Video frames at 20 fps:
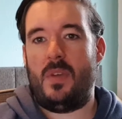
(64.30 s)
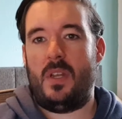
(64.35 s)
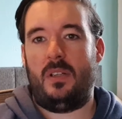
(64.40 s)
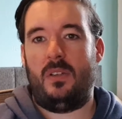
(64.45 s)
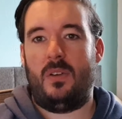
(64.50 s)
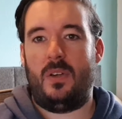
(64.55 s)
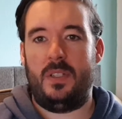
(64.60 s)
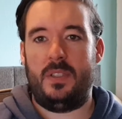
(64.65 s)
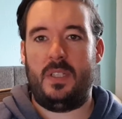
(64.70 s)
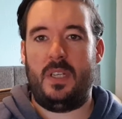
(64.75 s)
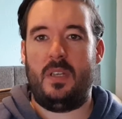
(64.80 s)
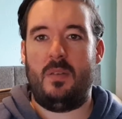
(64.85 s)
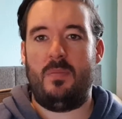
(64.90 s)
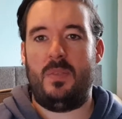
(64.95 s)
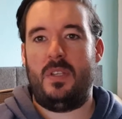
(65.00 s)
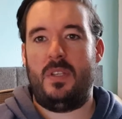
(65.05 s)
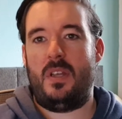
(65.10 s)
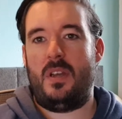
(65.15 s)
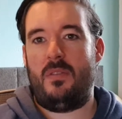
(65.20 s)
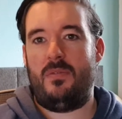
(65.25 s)
a lot of tips
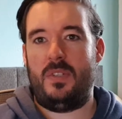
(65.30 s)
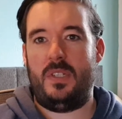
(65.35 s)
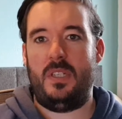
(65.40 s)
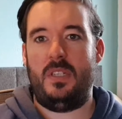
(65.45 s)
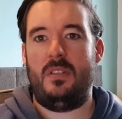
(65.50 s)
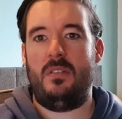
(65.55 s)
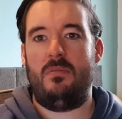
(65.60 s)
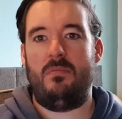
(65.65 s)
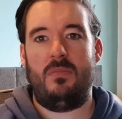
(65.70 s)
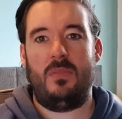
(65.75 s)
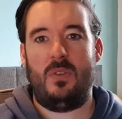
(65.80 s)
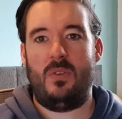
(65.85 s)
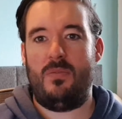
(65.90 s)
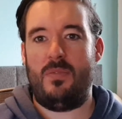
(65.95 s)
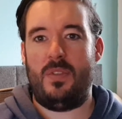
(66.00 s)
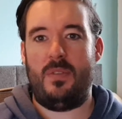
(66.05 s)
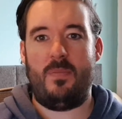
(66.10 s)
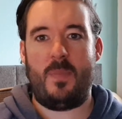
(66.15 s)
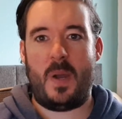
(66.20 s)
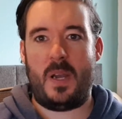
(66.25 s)
that I've seen over
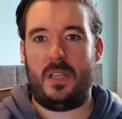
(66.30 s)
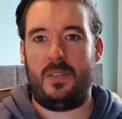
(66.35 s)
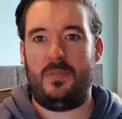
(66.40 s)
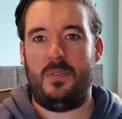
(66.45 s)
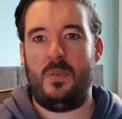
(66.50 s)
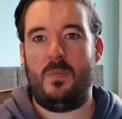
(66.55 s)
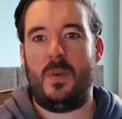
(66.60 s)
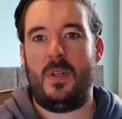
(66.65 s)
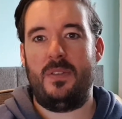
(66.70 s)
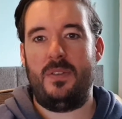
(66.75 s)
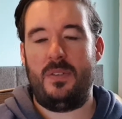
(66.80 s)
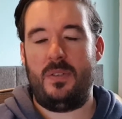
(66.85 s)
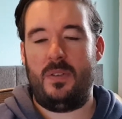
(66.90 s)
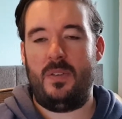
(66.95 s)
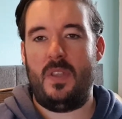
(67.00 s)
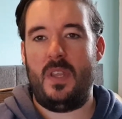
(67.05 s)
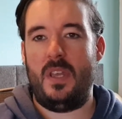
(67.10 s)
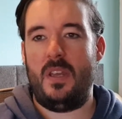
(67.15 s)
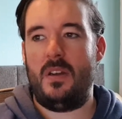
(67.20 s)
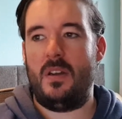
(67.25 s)
the past few months on
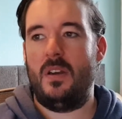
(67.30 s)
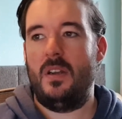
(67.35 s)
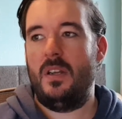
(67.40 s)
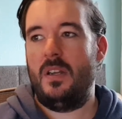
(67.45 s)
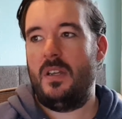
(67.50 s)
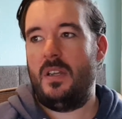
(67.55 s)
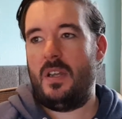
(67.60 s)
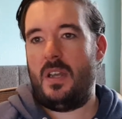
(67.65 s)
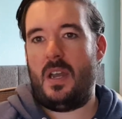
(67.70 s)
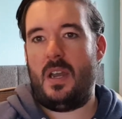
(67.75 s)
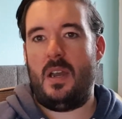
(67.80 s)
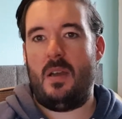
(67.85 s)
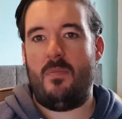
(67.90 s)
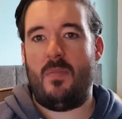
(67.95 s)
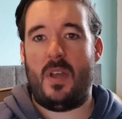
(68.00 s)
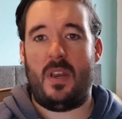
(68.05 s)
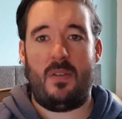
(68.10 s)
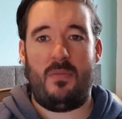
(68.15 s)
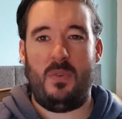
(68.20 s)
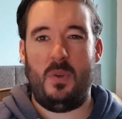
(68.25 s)
there,
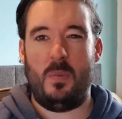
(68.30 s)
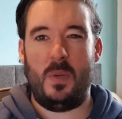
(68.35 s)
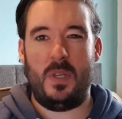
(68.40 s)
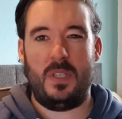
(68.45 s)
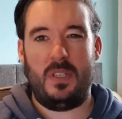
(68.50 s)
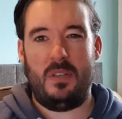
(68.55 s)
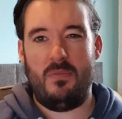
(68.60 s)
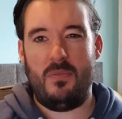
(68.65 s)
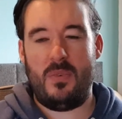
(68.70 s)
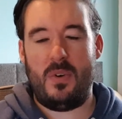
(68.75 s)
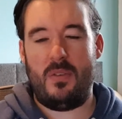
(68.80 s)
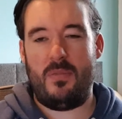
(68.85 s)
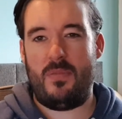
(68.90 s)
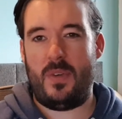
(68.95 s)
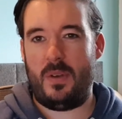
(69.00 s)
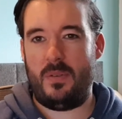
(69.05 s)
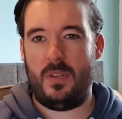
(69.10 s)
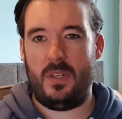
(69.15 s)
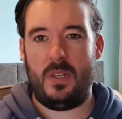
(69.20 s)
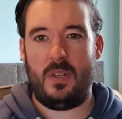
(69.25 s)
and a few bits of info I've
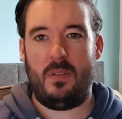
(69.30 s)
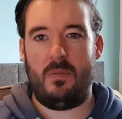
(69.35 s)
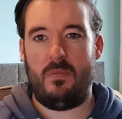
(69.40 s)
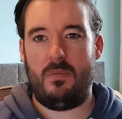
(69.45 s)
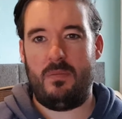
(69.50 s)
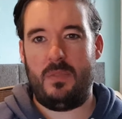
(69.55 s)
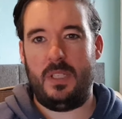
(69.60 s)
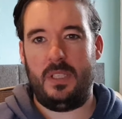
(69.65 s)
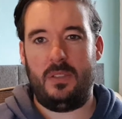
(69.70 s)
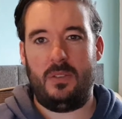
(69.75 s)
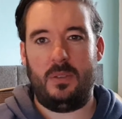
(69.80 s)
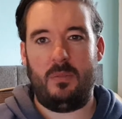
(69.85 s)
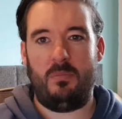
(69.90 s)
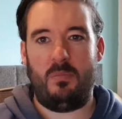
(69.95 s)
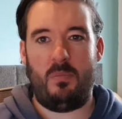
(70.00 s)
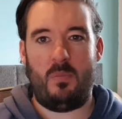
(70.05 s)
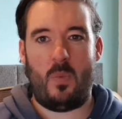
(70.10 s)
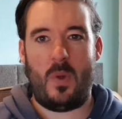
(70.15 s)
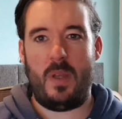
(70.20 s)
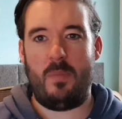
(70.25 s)
found in like on
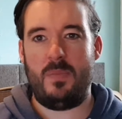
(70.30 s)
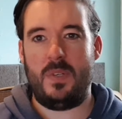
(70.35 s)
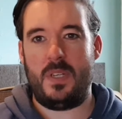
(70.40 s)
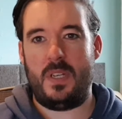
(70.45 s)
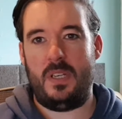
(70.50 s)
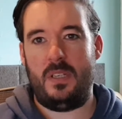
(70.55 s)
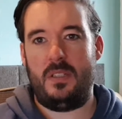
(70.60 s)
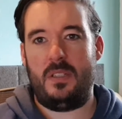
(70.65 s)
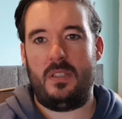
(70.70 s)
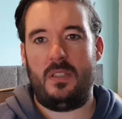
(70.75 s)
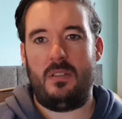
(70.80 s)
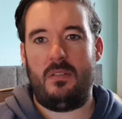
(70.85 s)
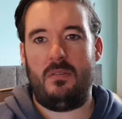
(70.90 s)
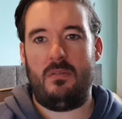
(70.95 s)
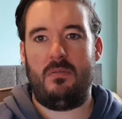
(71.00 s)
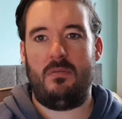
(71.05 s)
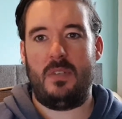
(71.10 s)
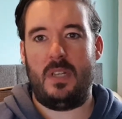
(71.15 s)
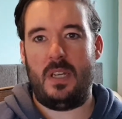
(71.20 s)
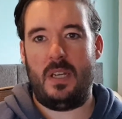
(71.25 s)
websites and
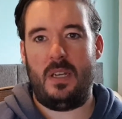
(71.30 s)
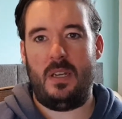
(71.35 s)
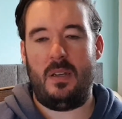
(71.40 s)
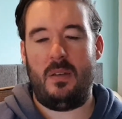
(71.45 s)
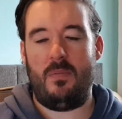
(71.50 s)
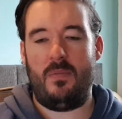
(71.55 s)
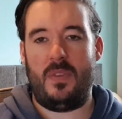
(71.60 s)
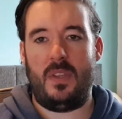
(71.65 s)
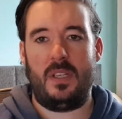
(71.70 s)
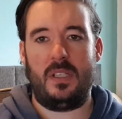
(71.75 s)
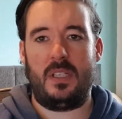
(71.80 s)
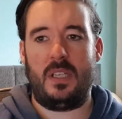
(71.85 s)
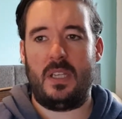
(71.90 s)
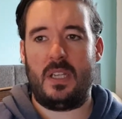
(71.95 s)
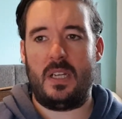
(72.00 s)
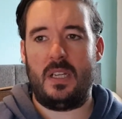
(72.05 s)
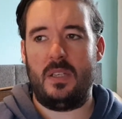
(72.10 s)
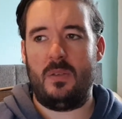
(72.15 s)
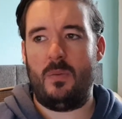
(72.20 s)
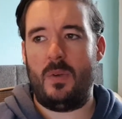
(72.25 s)
things like
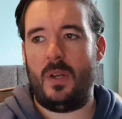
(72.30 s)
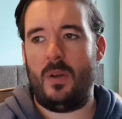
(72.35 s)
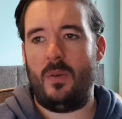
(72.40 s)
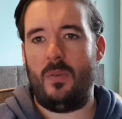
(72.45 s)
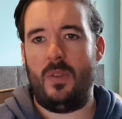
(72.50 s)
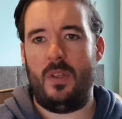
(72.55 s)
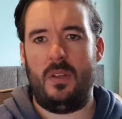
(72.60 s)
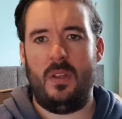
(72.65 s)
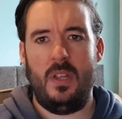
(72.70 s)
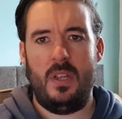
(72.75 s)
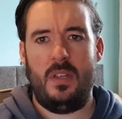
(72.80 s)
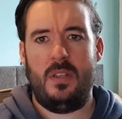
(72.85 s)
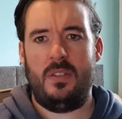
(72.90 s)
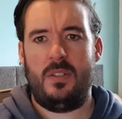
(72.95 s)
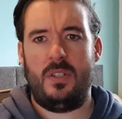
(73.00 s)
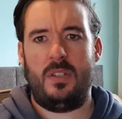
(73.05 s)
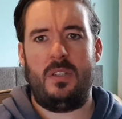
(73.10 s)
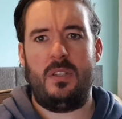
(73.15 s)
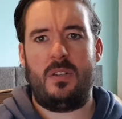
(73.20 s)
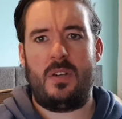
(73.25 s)
that as well, that
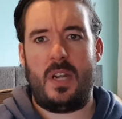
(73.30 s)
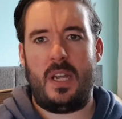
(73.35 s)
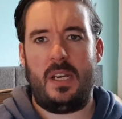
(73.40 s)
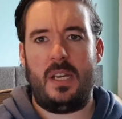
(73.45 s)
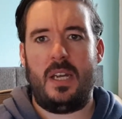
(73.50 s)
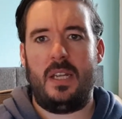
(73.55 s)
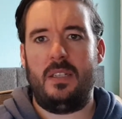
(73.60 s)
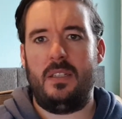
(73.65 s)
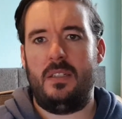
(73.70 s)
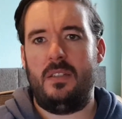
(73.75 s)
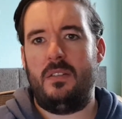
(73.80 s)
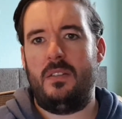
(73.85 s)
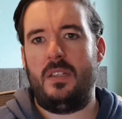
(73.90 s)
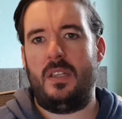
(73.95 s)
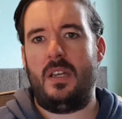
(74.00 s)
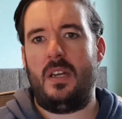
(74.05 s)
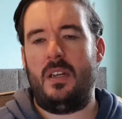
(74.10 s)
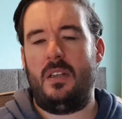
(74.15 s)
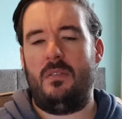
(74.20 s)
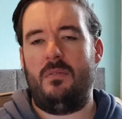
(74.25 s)
just to try and add into
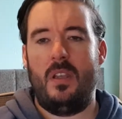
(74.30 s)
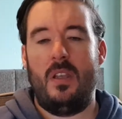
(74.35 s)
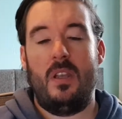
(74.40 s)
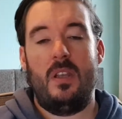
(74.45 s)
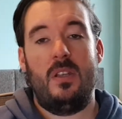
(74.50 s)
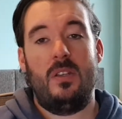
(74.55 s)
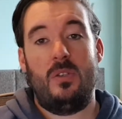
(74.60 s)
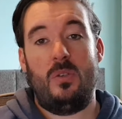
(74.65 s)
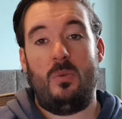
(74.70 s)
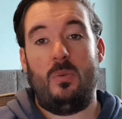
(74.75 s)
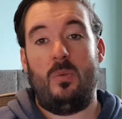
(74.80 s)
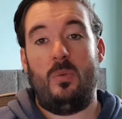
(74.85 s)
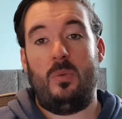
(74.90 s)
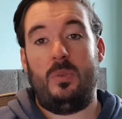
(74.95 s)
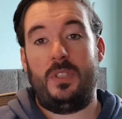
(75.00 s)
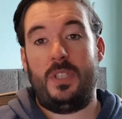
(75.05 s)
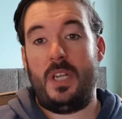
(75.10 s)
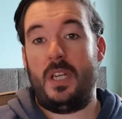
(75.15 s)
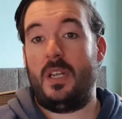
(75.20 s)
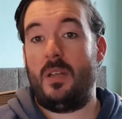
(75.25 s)
that. So
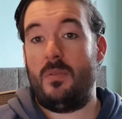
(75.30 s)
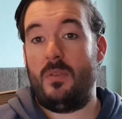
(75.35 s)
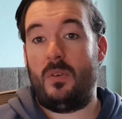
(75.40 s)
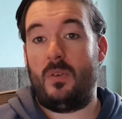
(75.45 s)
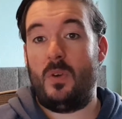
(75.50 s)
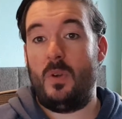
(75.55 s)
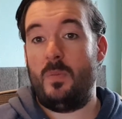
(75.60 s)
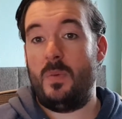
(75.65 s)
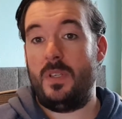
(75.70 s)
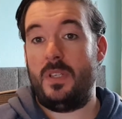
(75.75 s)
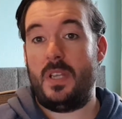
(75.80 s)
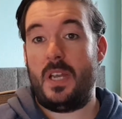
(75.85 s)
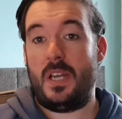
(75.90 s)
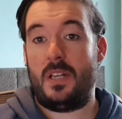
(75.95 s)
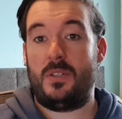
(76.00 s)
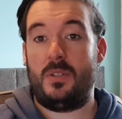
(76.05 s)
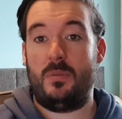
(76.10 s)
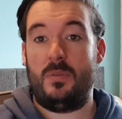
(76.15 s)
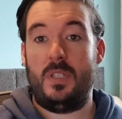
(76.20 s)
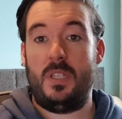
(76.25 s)
check out the group, it's
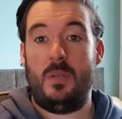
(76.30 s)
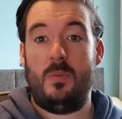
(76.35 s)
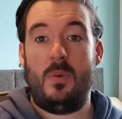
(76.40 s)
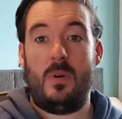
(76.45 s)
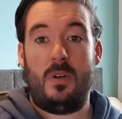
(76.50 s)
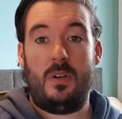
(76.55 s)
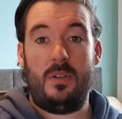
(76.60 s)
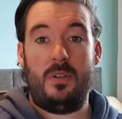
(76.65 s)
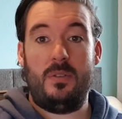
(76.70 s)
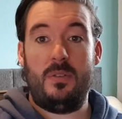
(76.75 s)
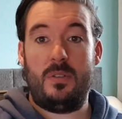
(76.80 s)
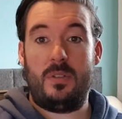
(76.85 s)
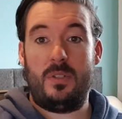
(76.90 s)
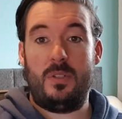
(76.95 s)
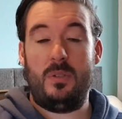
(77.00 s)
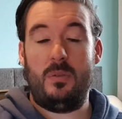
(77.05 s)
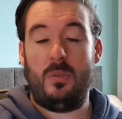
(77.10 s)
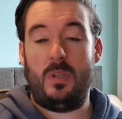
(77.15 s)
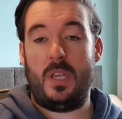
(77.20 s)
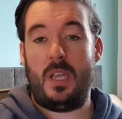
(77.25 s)
Natural Seawater Users
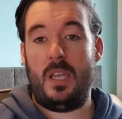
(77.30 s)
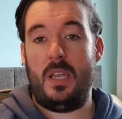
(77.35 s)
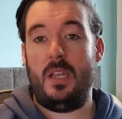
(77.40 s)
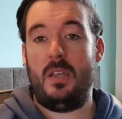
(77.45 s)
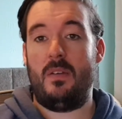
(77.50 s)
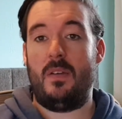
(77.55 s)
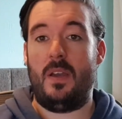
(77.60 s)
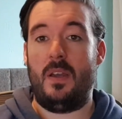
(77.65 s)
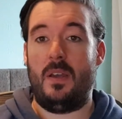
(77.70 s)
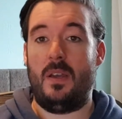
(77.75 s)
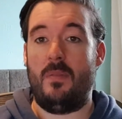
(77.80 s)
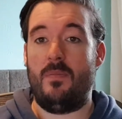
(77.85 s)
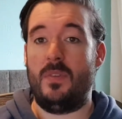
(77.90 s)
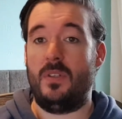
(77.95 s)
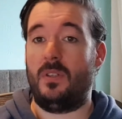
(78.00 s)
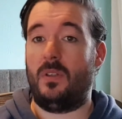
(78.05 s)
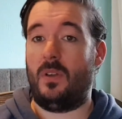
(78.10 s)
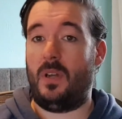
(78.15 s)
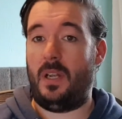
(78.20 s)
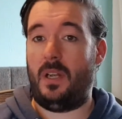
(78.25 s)
UK. There's a
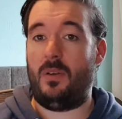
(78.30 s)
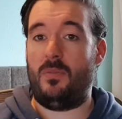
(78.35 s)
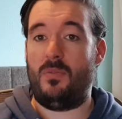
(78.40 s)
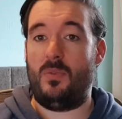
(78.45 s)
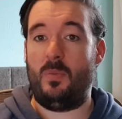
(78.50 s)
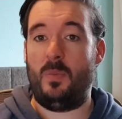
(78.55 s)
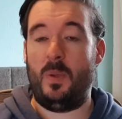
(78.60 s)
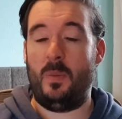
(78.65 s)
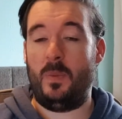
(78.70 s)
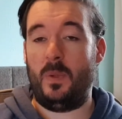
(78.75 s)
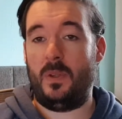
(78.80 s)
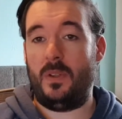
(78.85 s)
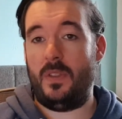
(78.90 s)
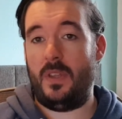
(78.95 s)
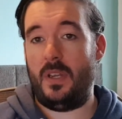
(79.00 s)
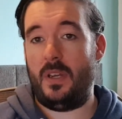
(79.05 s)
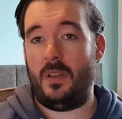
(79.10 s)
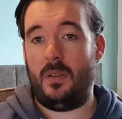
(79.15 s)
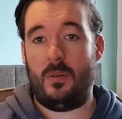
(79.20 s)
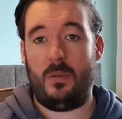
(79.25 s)
lot of helpful people on
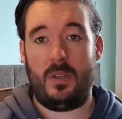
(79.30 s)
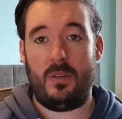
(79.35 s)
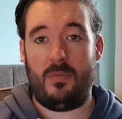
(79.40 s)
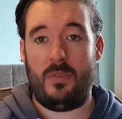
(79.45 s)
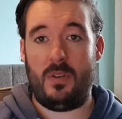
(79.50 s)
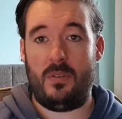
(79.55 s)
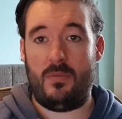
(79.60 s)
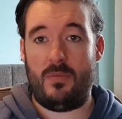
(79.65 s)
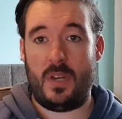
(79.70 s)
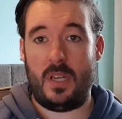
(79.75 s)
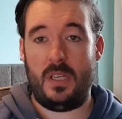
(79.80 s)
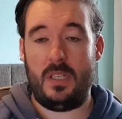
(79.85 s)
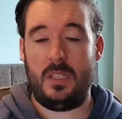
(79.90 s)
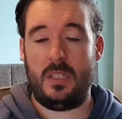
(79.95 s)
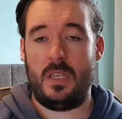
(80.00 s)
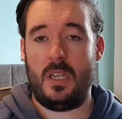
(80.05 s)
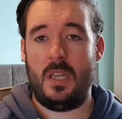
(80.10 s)
there that will give you advice,